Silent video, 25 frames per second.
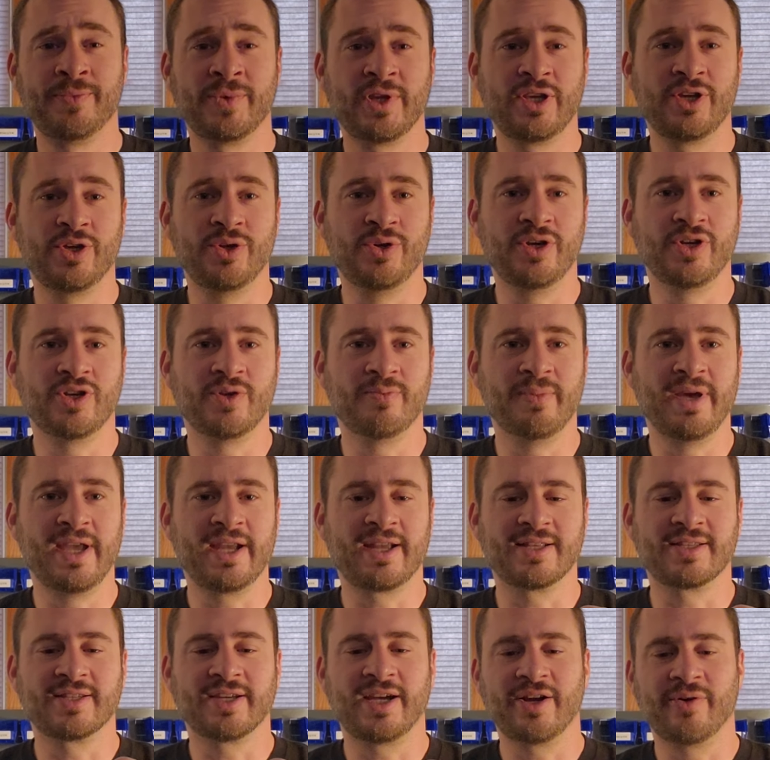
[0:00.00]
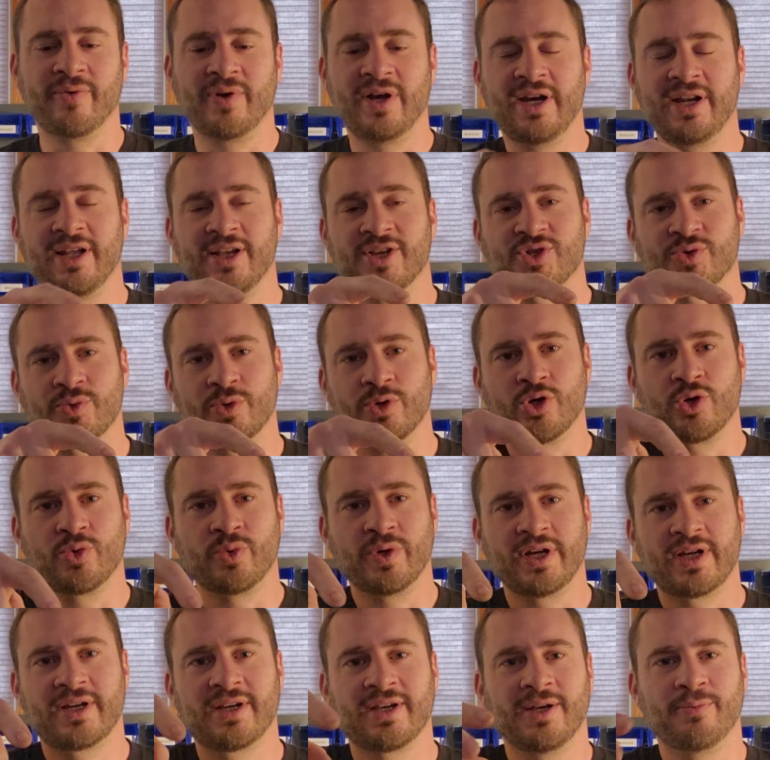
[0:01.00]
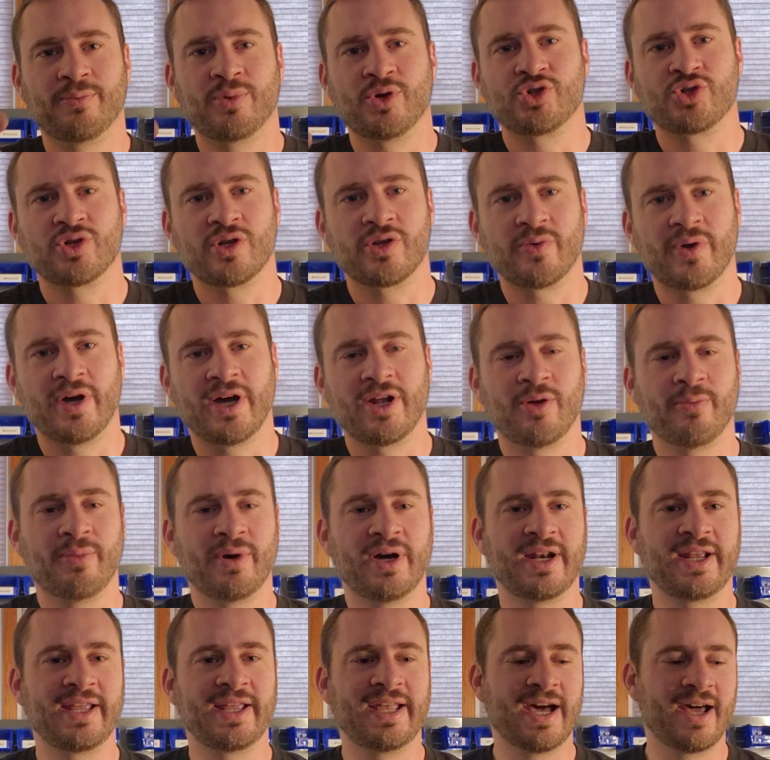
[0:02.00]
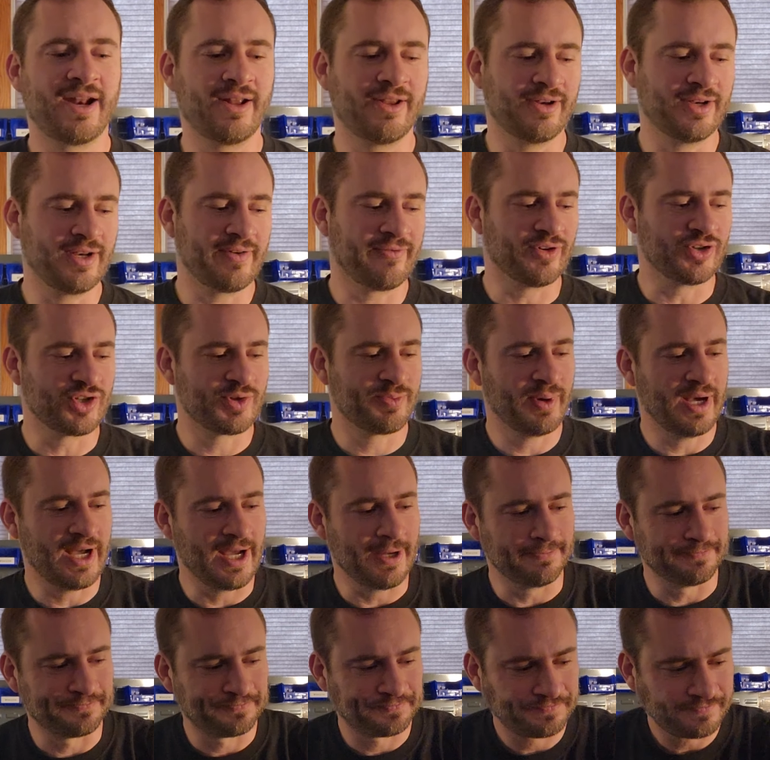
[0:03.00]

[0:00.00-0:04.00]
You need to make a tight radius real quick and put your throttle body out on a different spot.